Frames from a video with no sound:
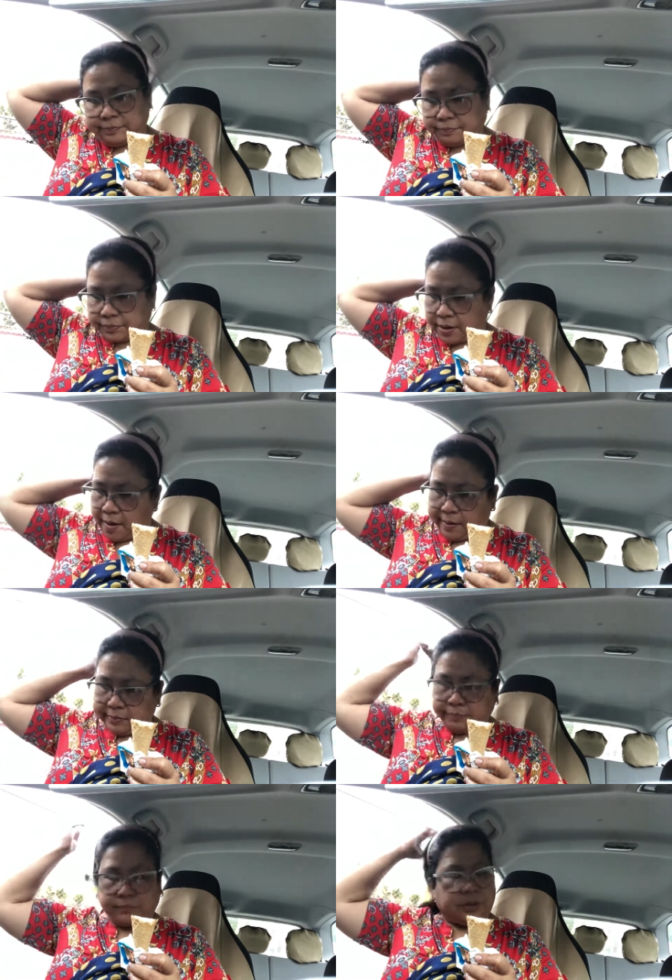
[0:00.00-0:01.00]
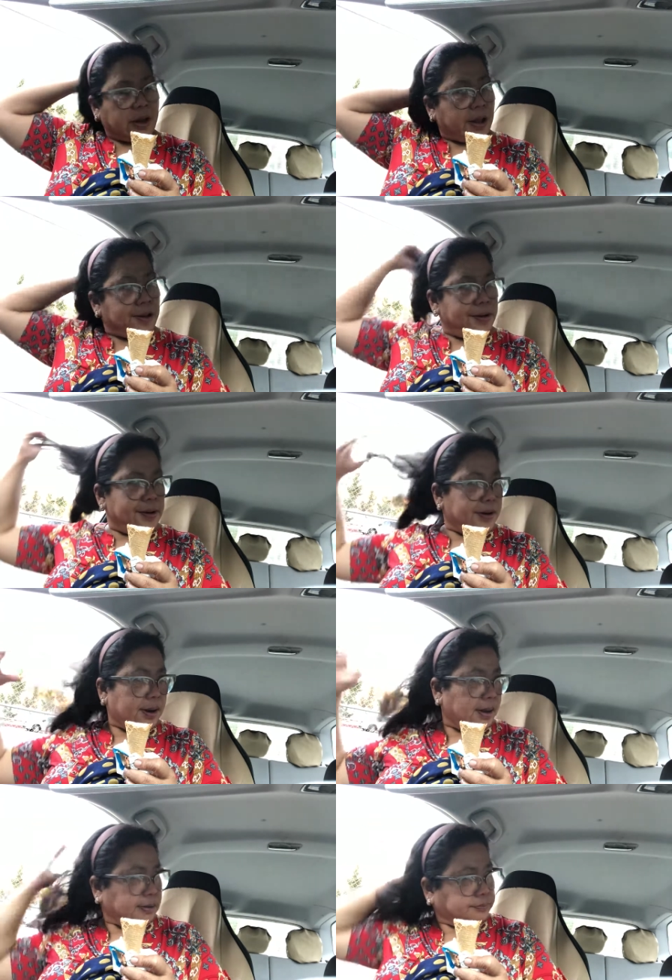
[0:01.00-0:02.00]
The greatest number of
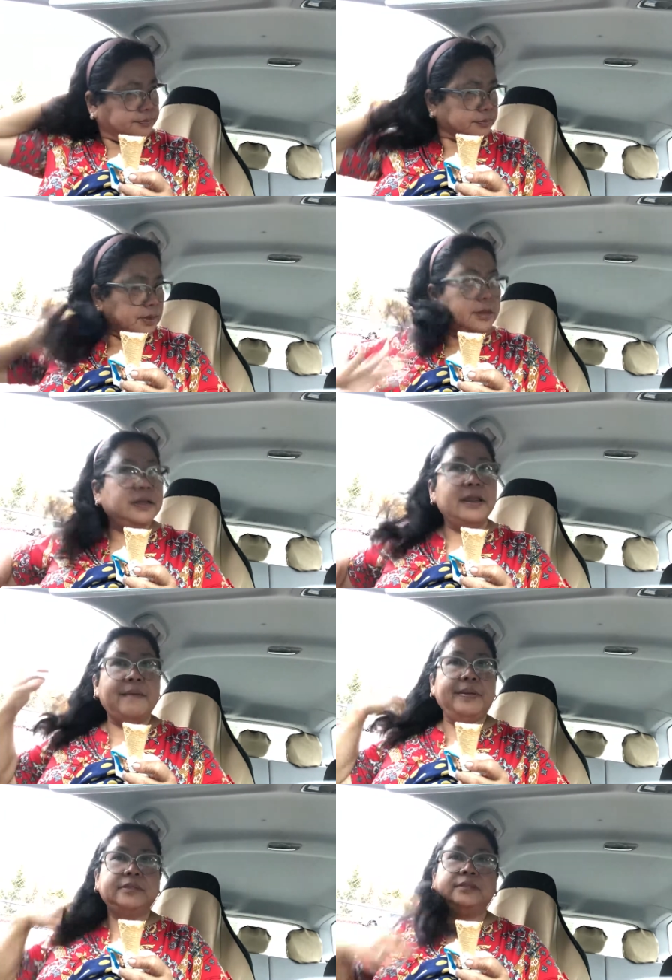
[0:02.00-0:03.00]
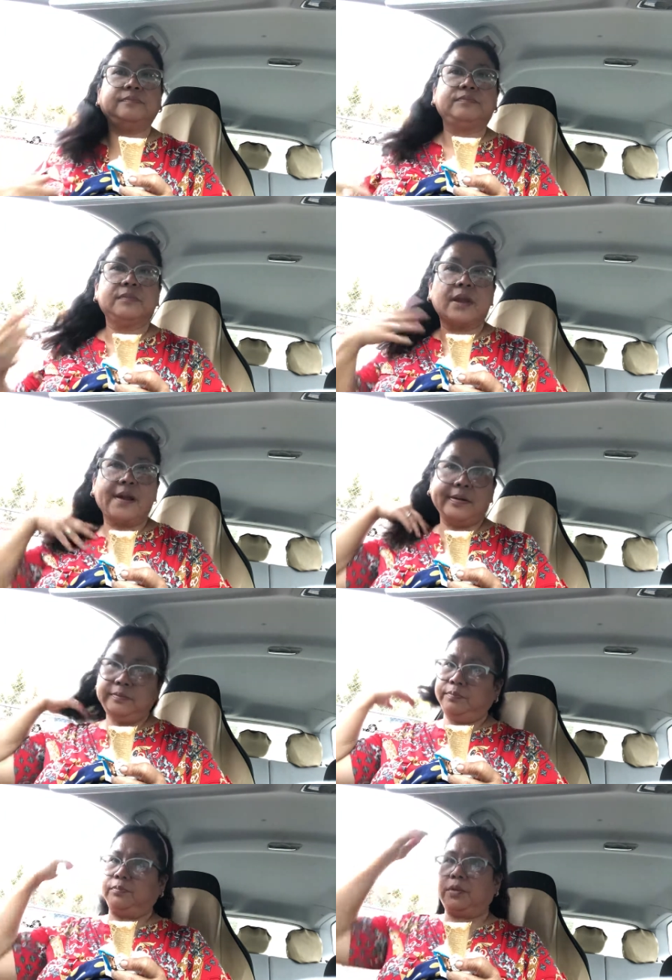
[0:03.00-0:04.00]
dynamics. Dynamics? Well,
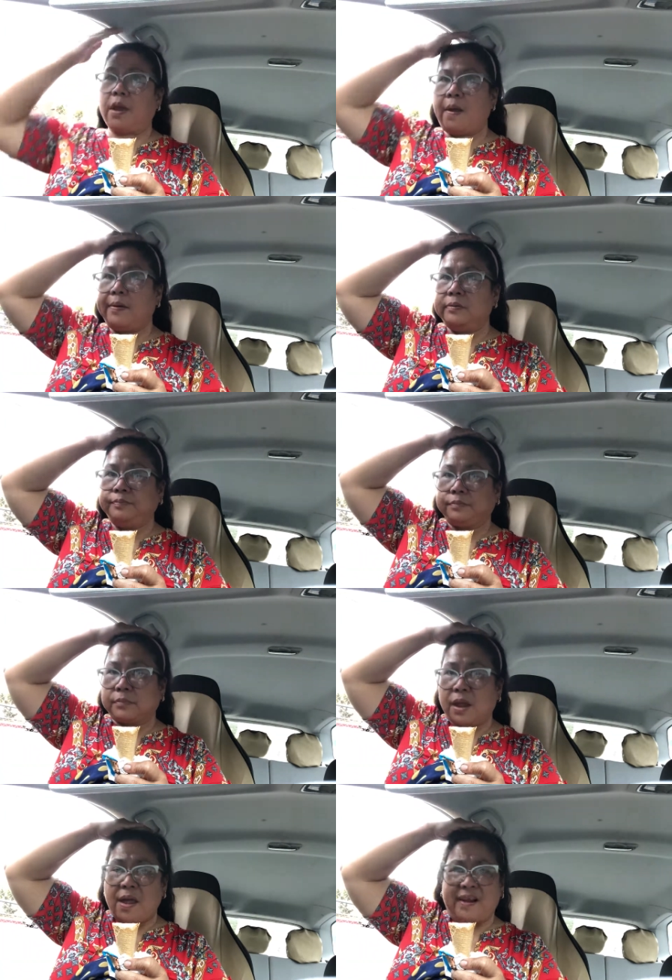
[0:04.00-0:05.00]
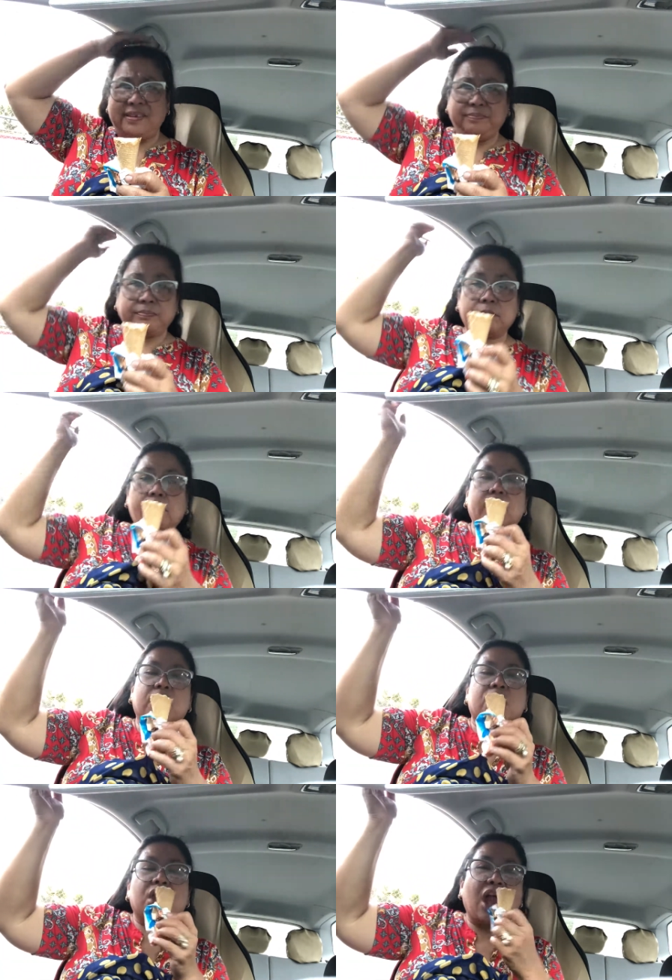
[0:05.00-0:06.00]
that includes life itself,
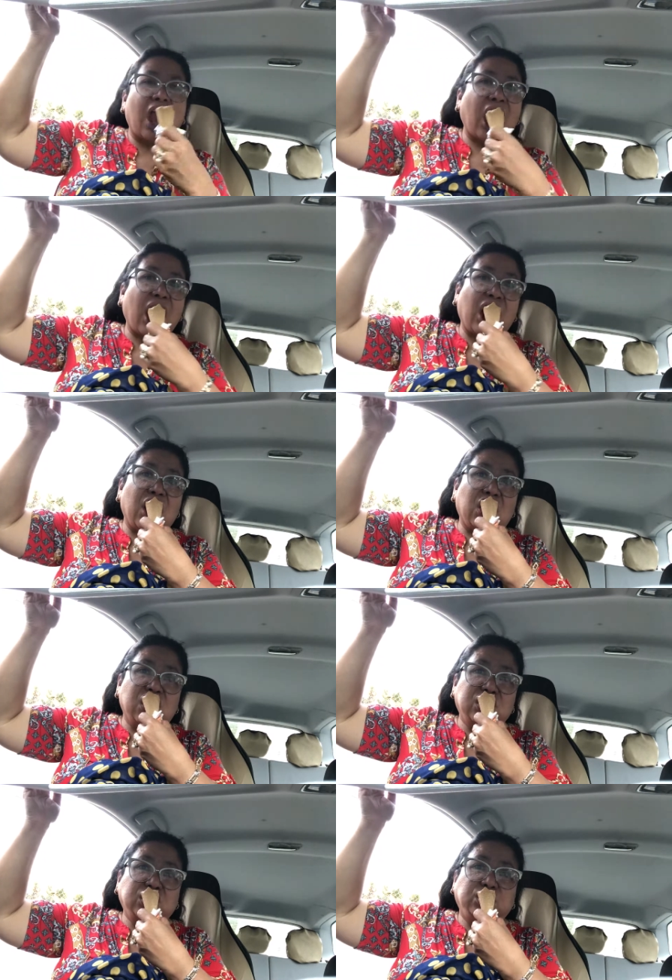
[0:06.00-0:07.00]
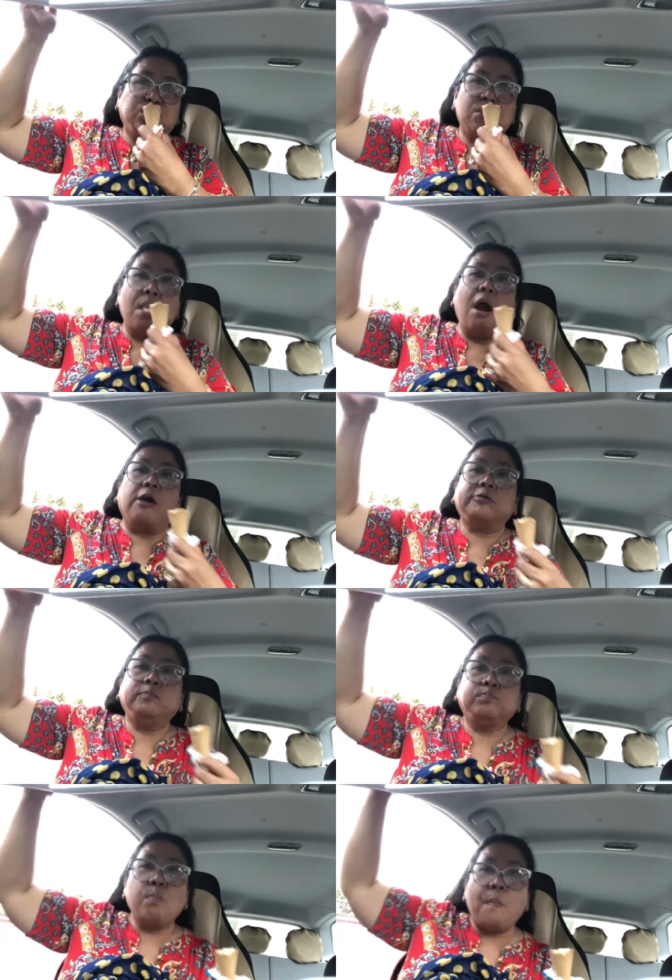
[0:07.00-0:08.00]
includes your marriage,
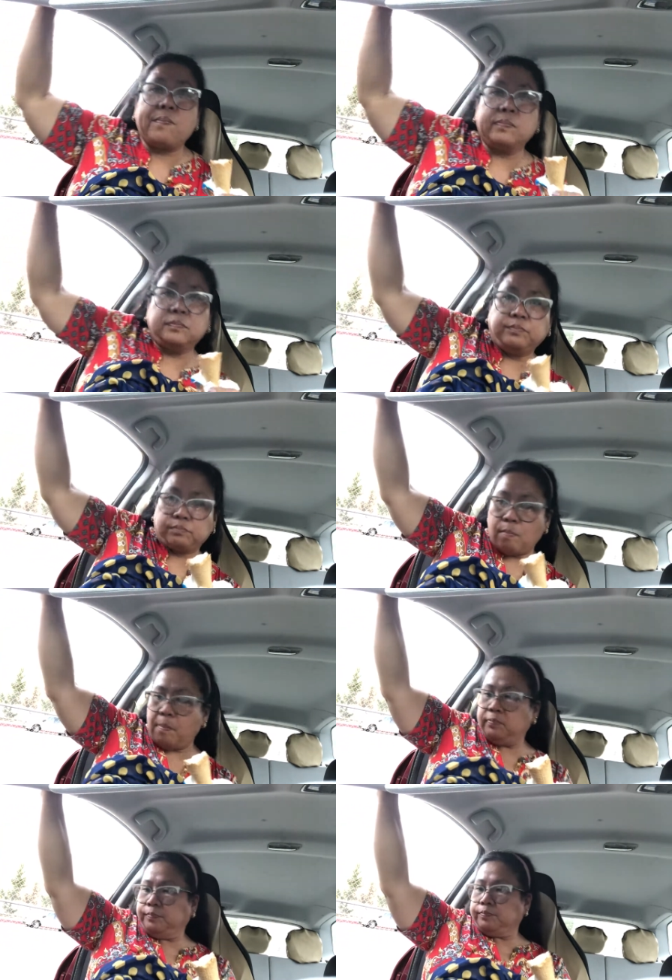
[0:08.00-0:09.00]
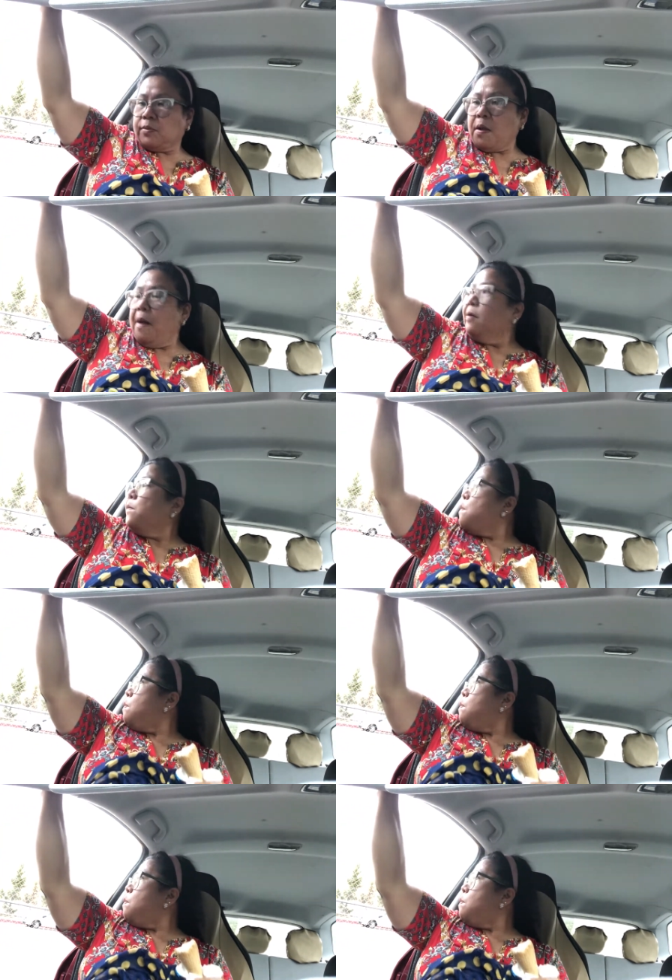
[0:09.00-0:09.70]
includes your son, your friends,